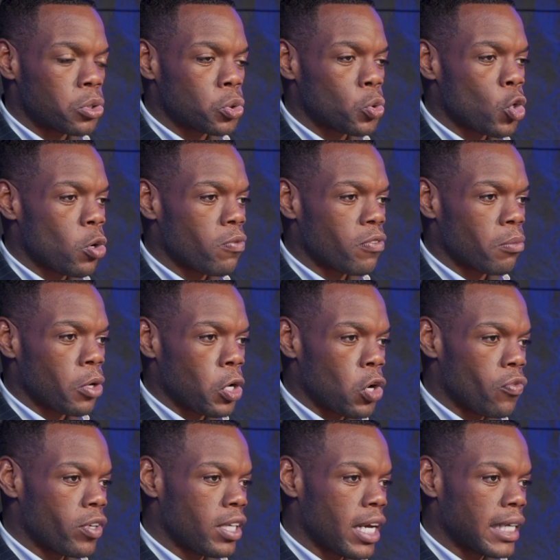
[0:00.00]
the storm from
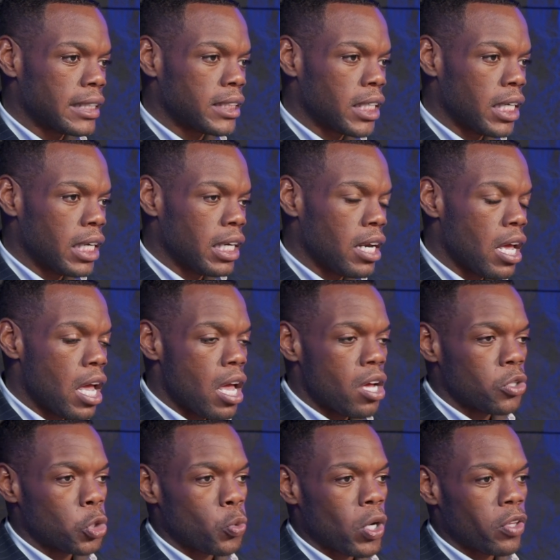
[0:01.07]
COVID-19
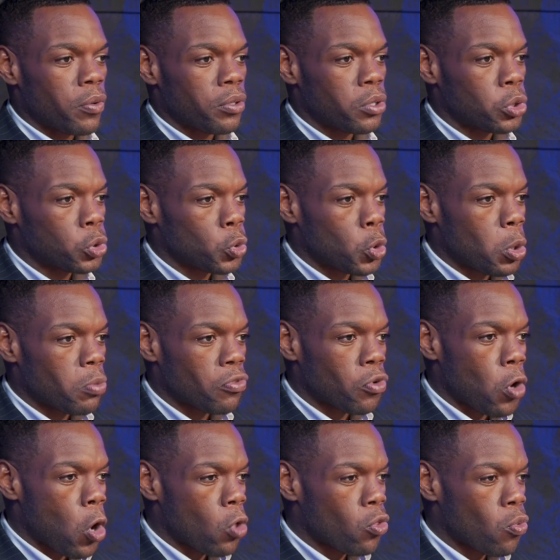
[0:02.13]
to weathering the storm
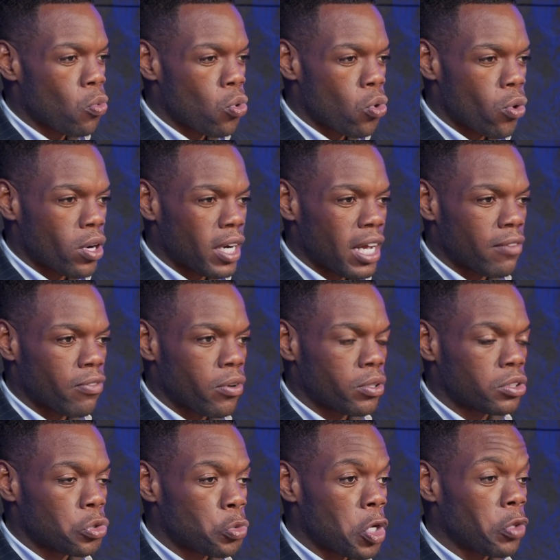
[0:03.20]
for all the war and
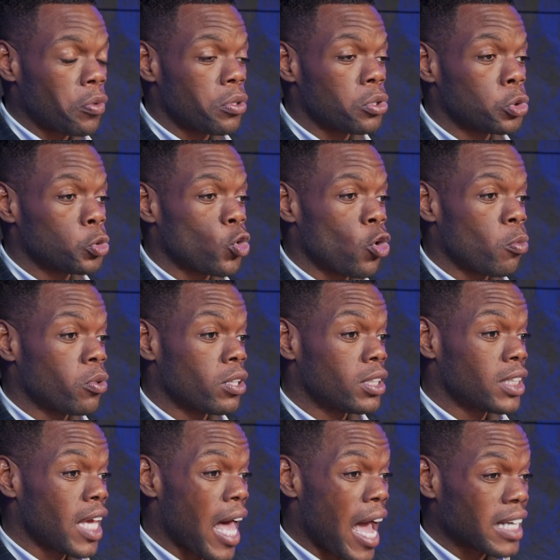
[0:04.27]
efforts, to weathering the storm on the
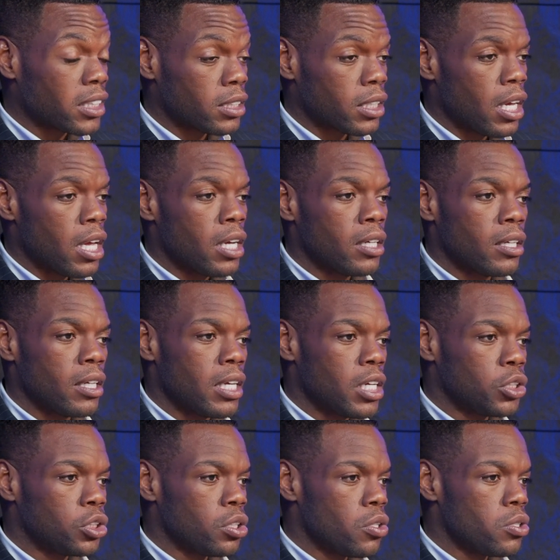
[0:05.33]
tax
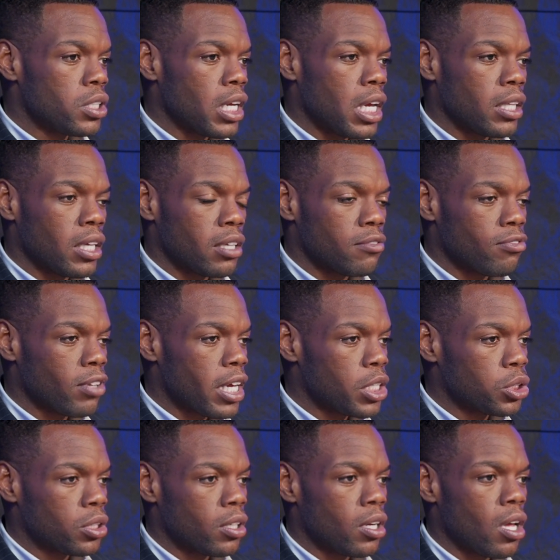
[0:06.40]
issues and the
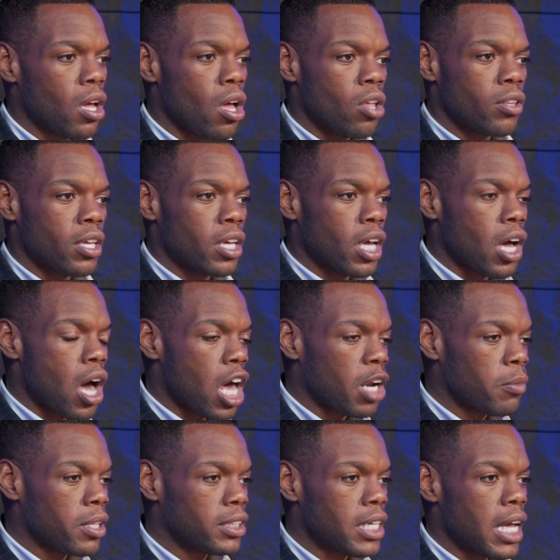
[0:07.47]
inflation, the
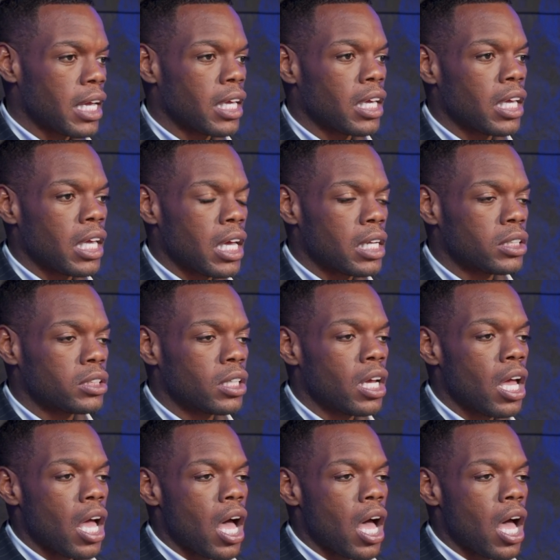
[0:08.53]
economy taking hits.